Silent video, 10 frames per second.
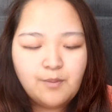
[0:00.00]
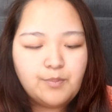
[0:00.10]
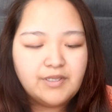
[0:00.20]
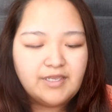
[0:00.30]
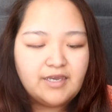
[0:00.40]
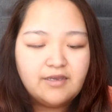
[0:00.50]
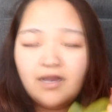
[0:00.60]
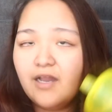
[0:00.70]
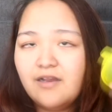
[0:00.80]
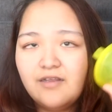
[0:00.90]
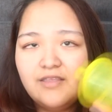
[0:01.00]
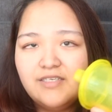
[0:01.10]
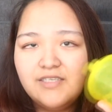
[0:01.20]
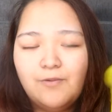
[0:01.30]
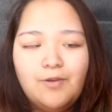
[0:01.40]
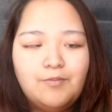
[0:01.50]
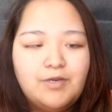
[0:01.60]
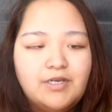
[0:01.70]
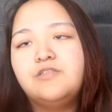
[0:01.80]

But yeah, I got these at Walmart.